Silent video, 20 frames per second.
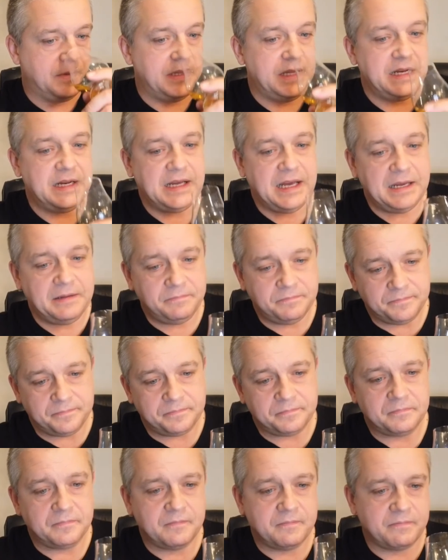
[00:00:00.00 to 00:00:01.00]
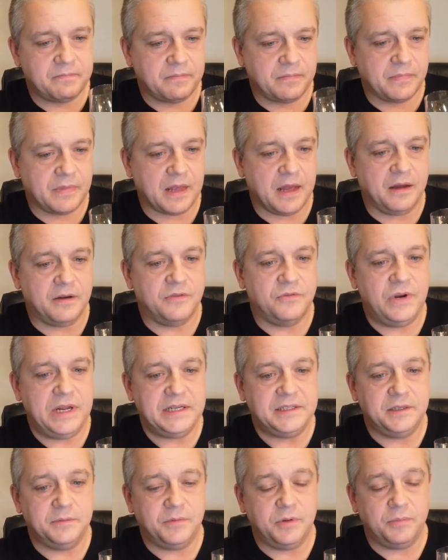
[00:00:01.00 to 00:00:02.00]
But then again, at a
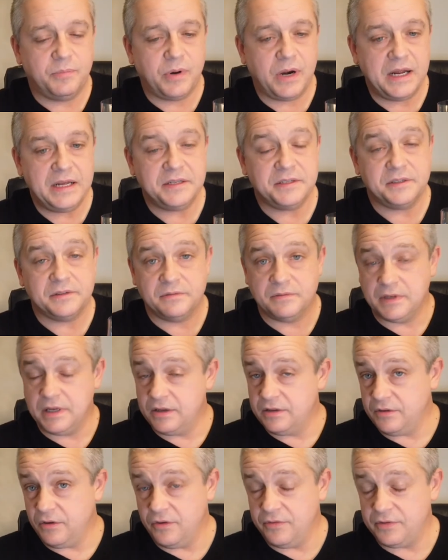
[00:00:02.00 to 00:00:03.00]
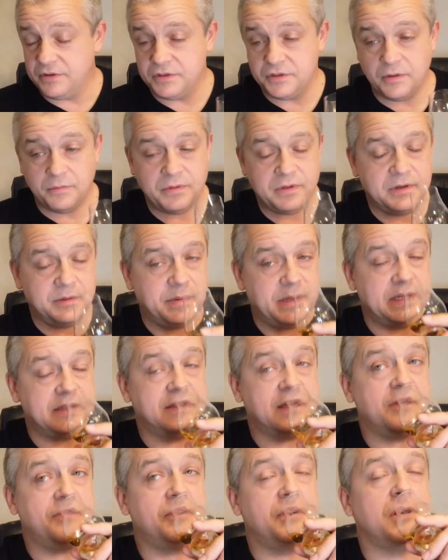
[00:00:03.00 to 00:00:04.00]
reasonable price, it offers something a
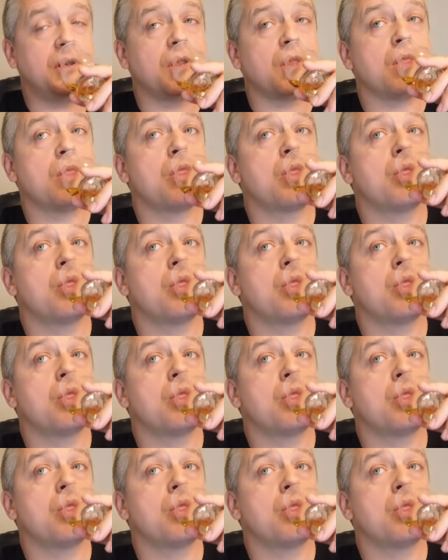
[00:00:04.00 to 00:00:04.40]
bit different.